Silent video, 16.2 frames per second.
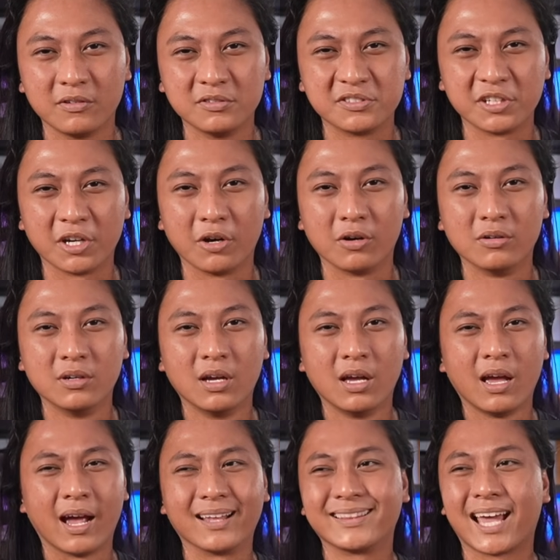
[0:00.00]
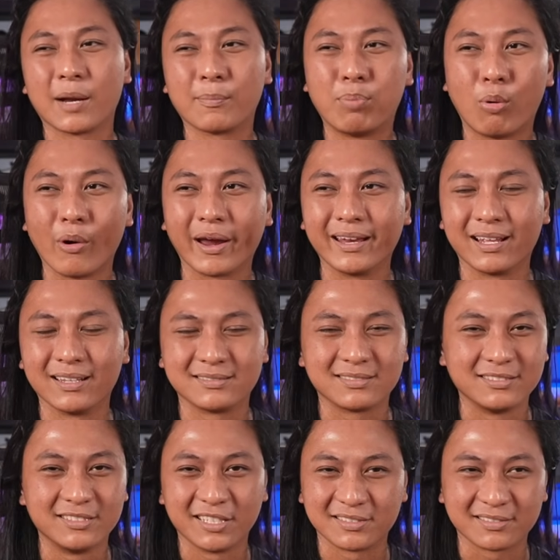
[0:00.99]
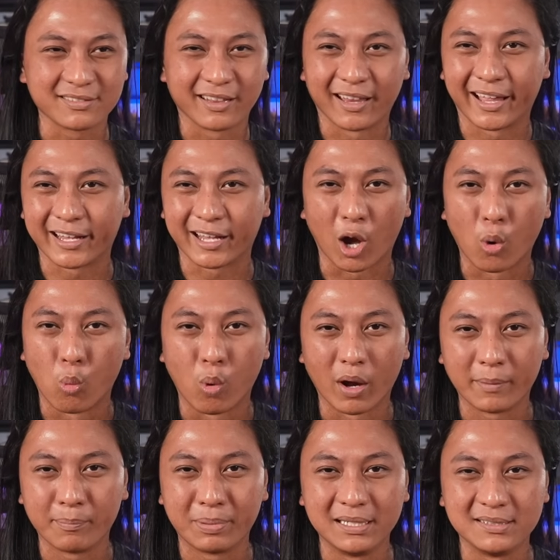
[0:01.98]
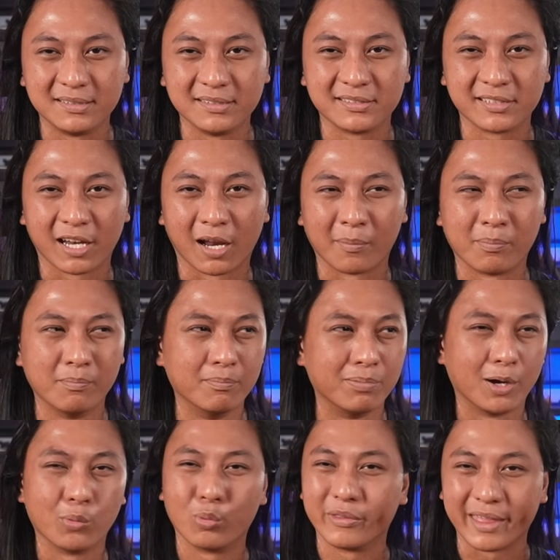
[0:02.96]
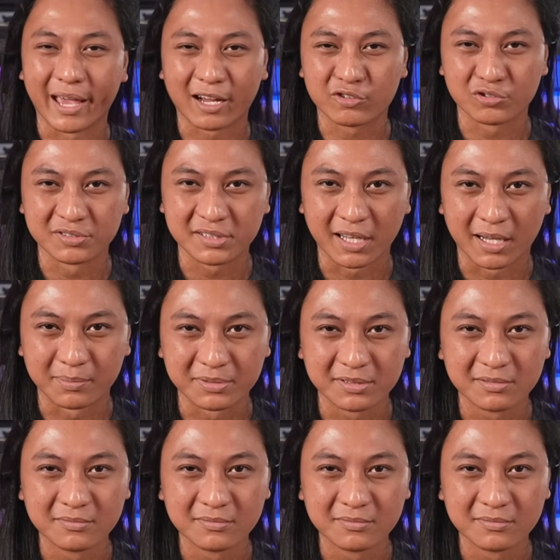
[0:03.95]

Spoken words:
So at that point, it's just like a one PC setup, but with extra steps.